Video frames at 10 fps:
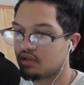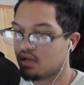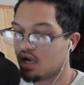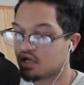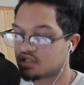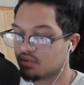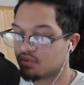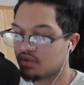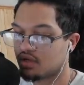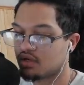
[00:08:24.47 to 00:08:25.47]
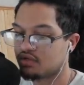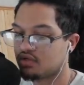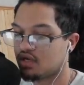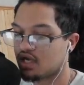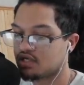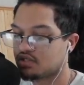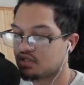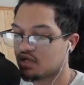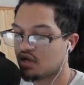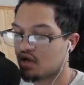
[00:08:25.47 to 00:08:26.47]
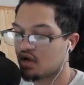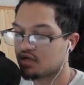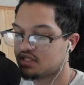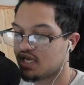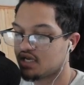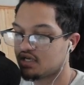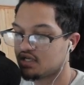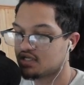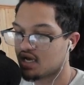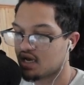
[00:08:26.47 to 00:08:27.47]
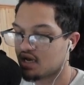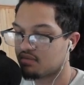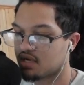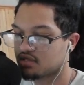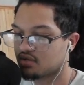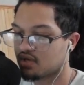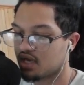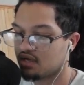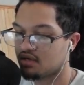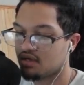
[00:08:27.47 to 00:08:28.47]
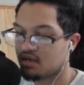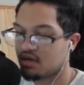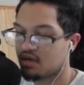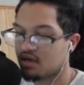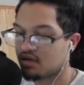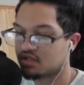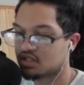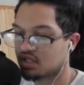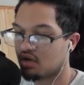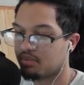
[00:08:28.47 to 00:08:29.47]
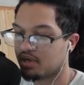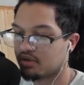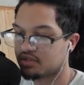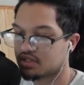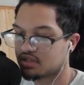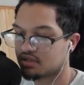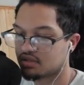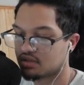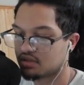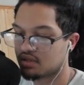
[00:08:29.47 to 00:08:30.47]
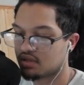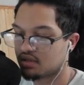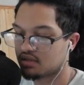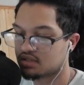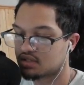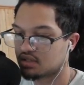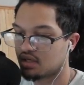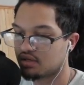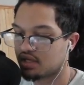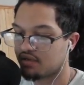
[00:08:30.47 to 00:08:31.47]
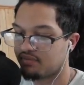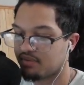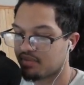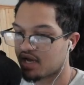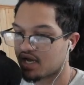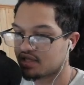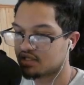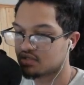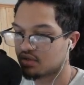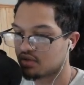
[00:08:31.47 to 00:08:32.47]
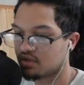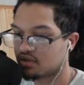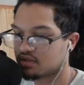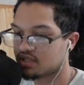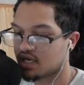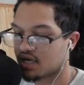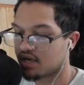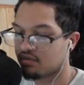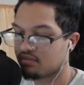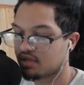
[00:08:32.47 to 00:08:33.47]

Oh, so you guys are taking your time. That's okay. Slow pokes. Slow, they've been behind this whole time.